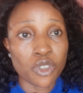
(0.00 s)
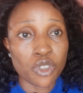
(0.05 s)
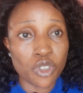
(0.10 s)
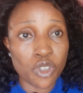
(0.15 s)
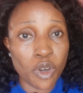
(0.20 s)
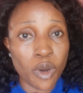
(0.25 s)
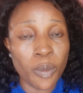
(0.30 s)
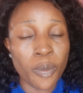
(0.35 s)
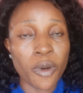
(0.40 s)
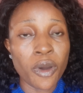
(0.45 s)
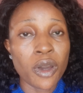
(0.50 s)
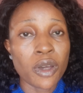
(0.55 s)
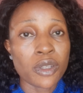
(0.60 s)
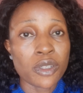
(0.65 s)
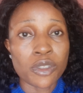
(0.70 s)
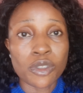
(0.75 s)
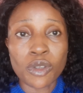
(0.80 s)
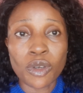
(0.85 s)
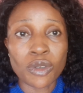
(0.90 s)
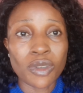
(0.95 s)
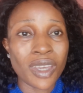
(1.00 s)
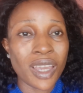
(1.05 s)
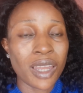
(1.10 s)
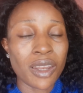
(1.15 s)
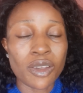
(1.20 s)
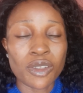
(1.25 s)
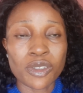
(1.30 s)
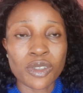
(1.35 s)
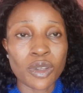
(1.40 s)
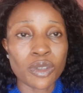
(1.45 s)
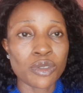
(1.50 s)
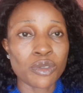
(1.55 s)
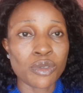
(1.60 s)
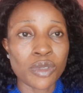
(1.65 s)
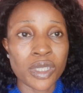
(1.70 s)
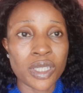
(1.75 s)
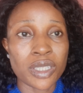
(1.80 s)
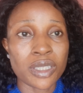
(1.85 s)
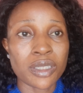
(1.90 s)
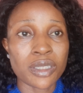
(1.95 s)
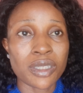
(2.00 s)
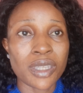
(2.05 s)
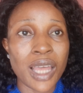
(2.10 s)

job, so you can also do this.